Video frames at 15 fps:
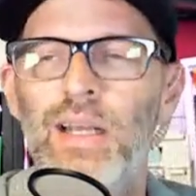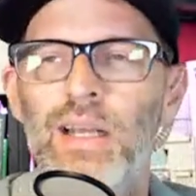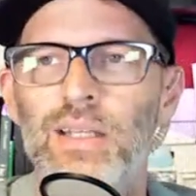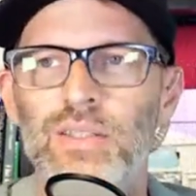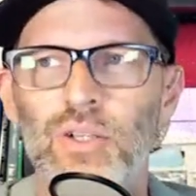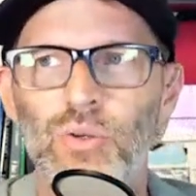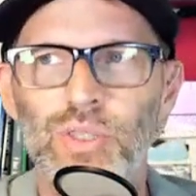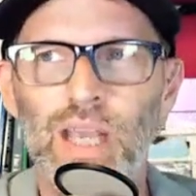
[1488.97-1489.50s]

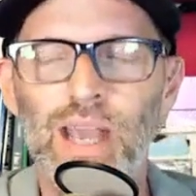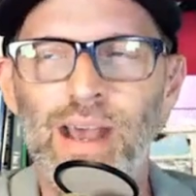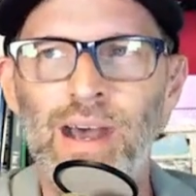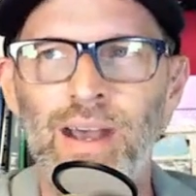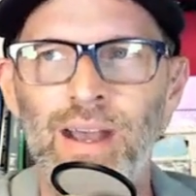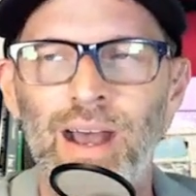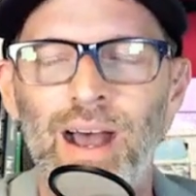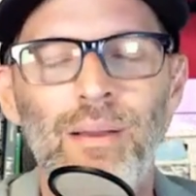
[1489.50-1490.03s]
so yeah
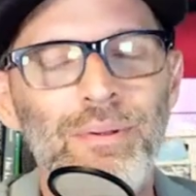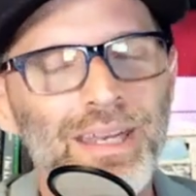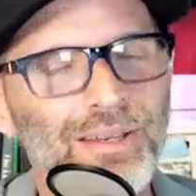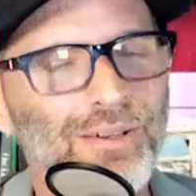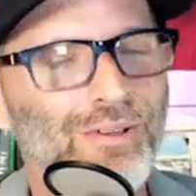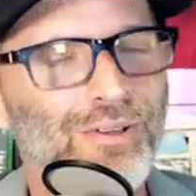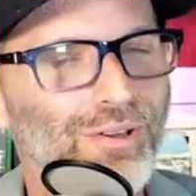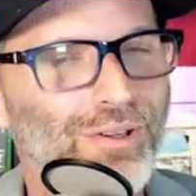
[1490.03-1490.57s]
i
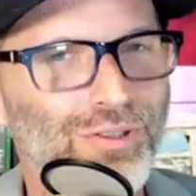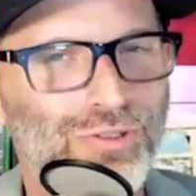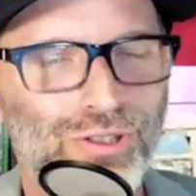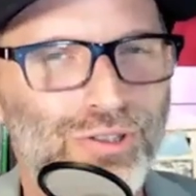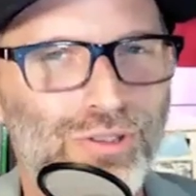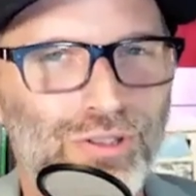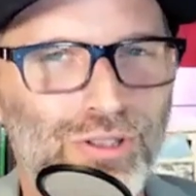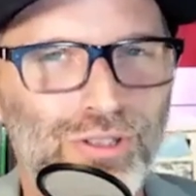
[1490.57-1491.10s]
mean
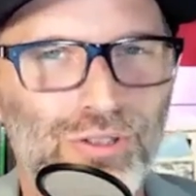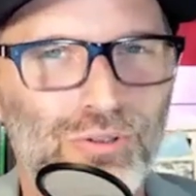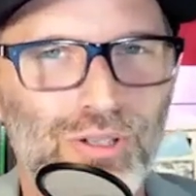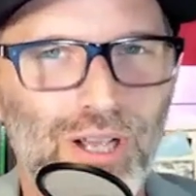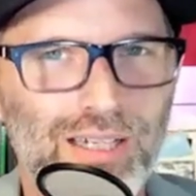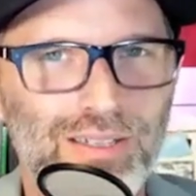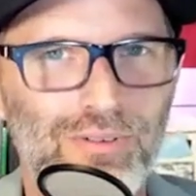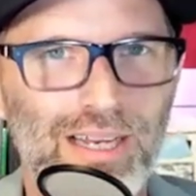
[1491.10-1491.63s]
just just you
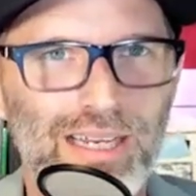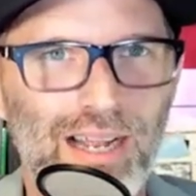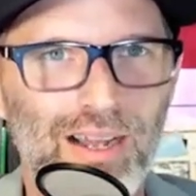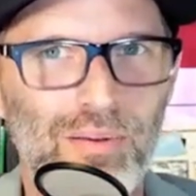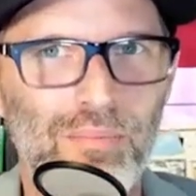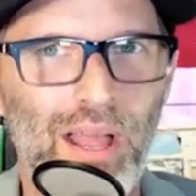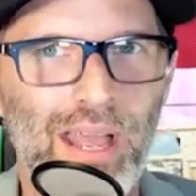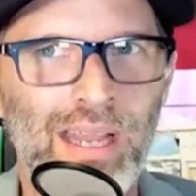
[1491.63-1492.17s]
talking right now,
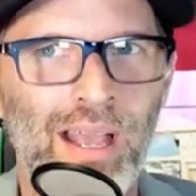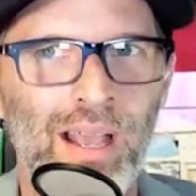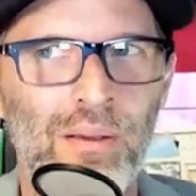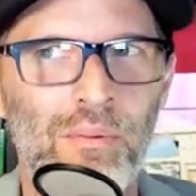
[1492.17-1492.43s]
I'm like,